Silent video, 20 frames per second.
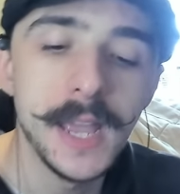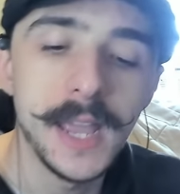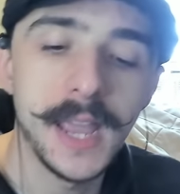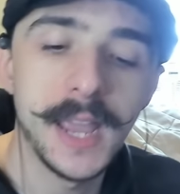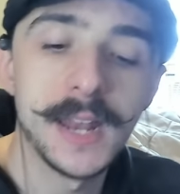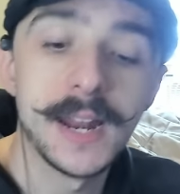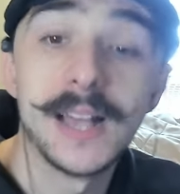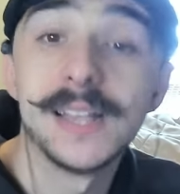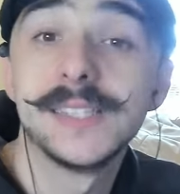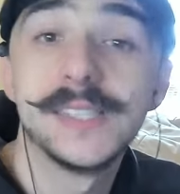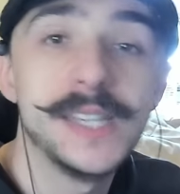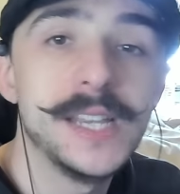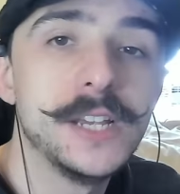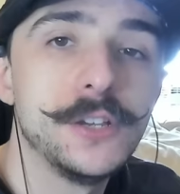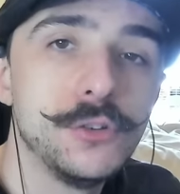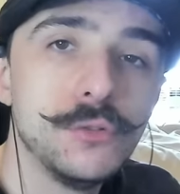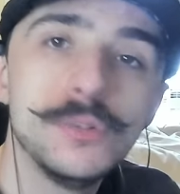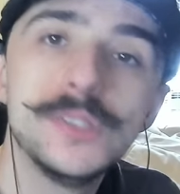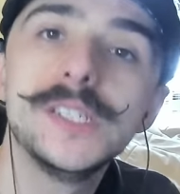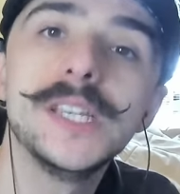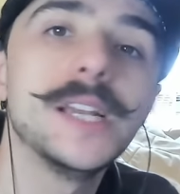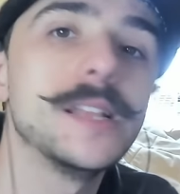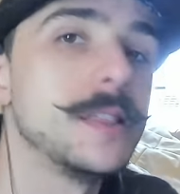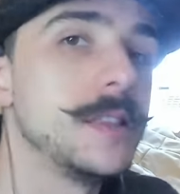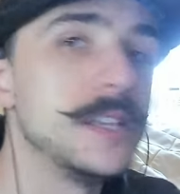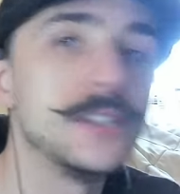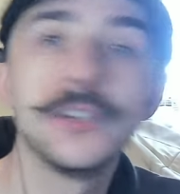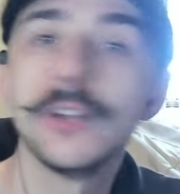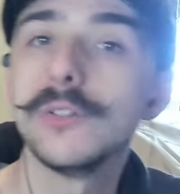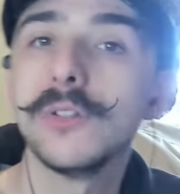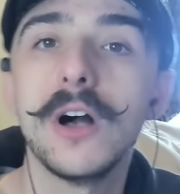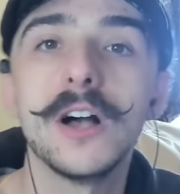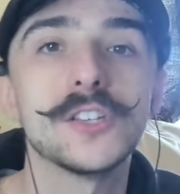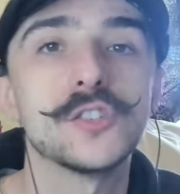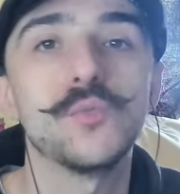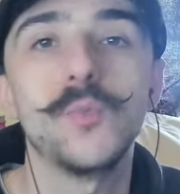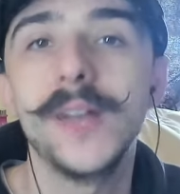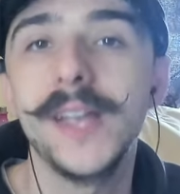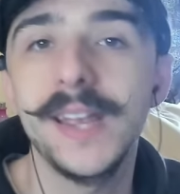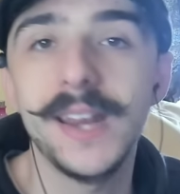And I see it, you see it. Lizzo
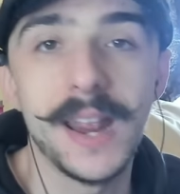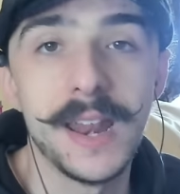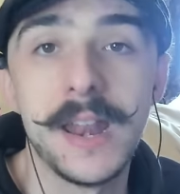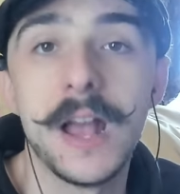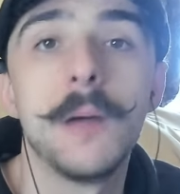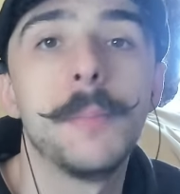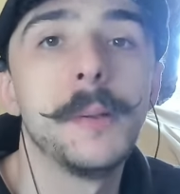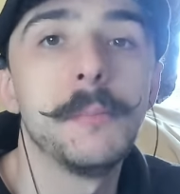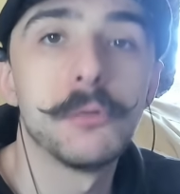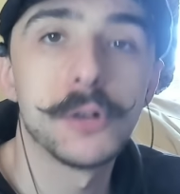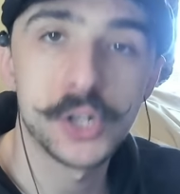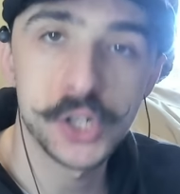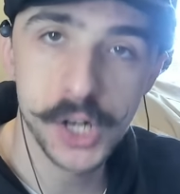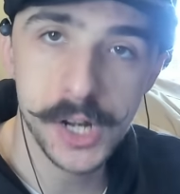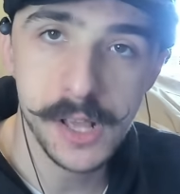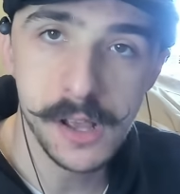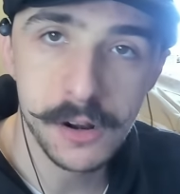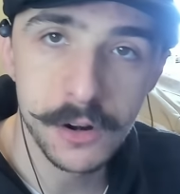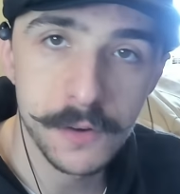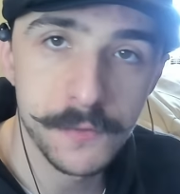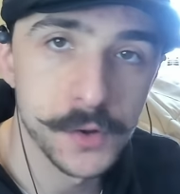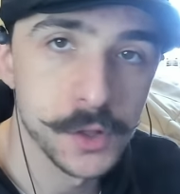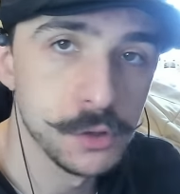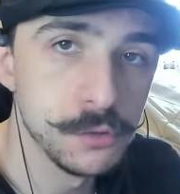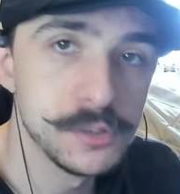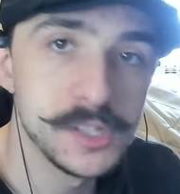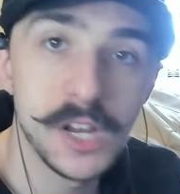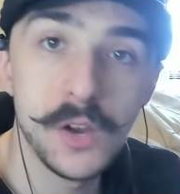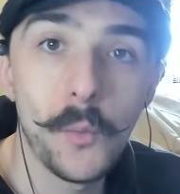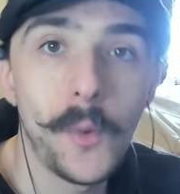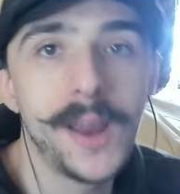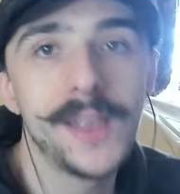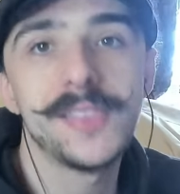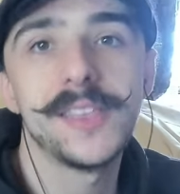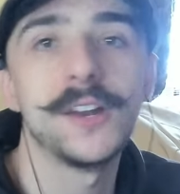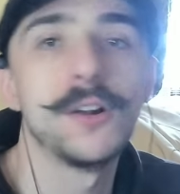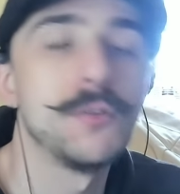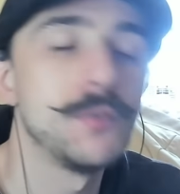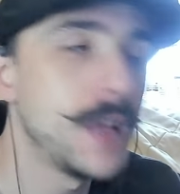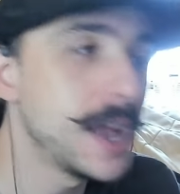lost weight, and now people are shitting on her for losing weight.
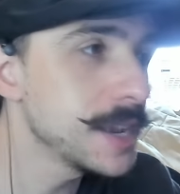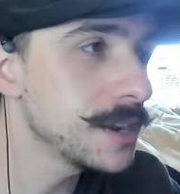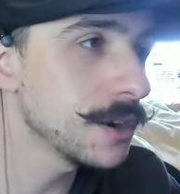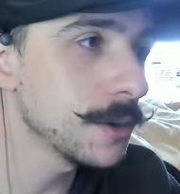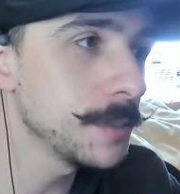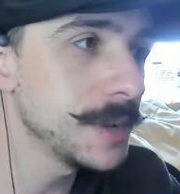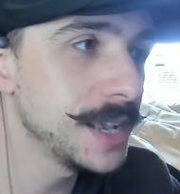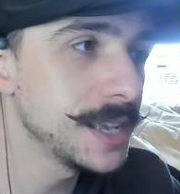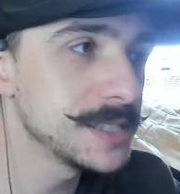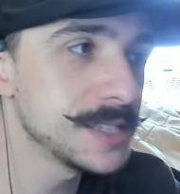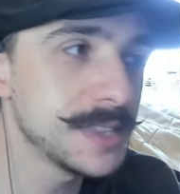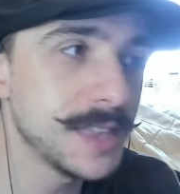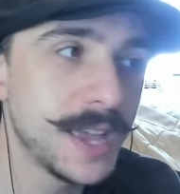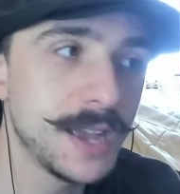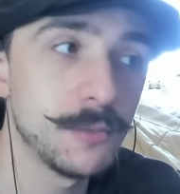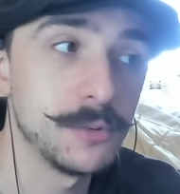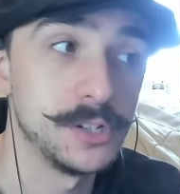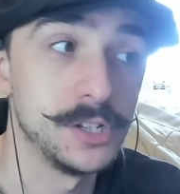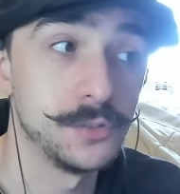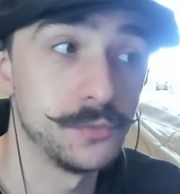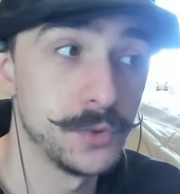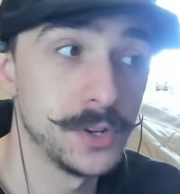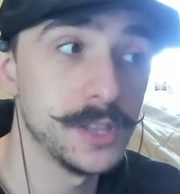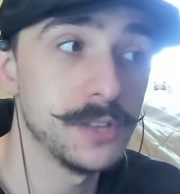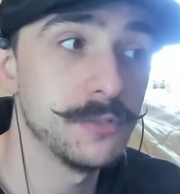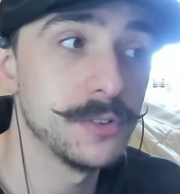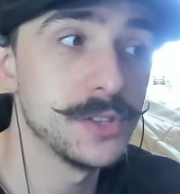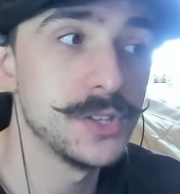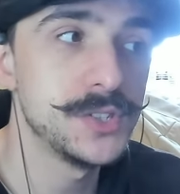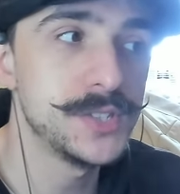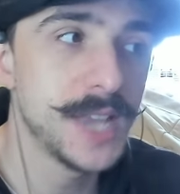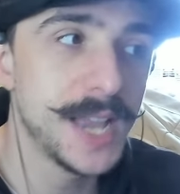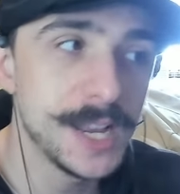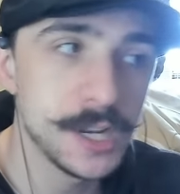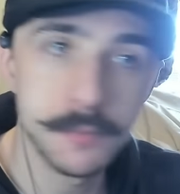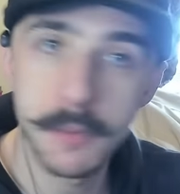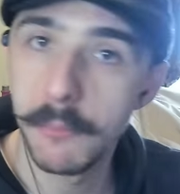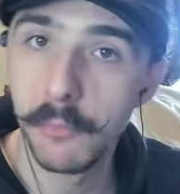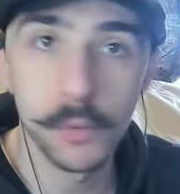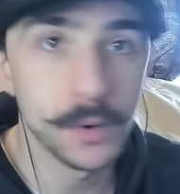They don't like her because of that, which is really, really
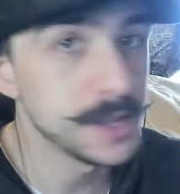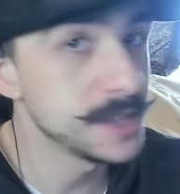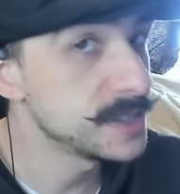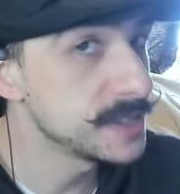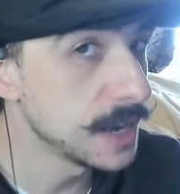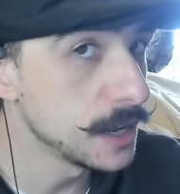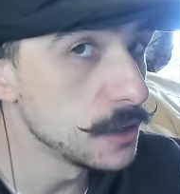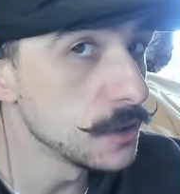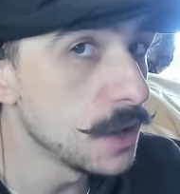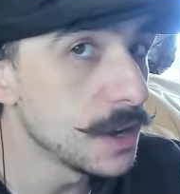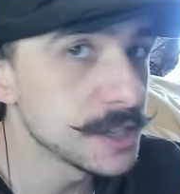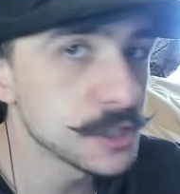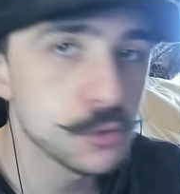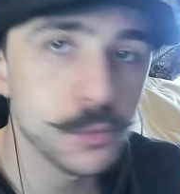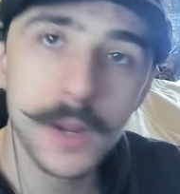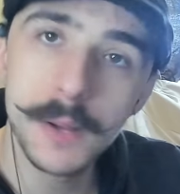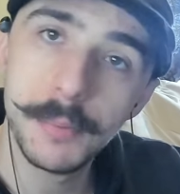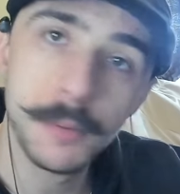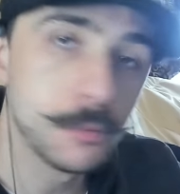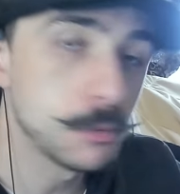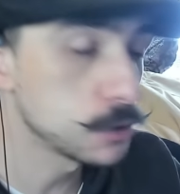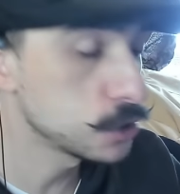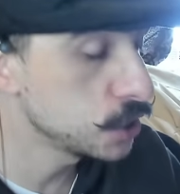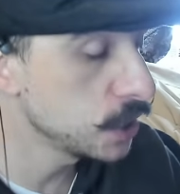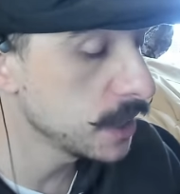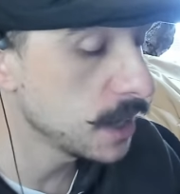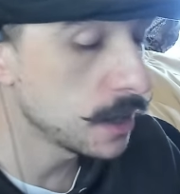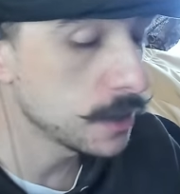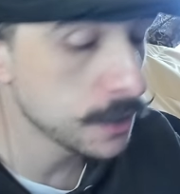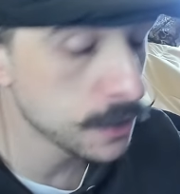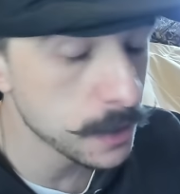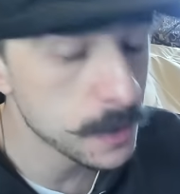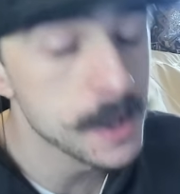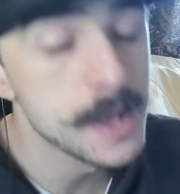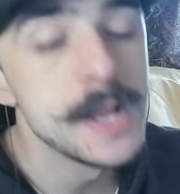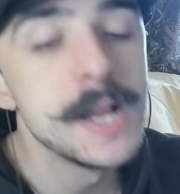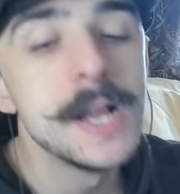sad. You remember when Adele lost weight, people were shitting on her.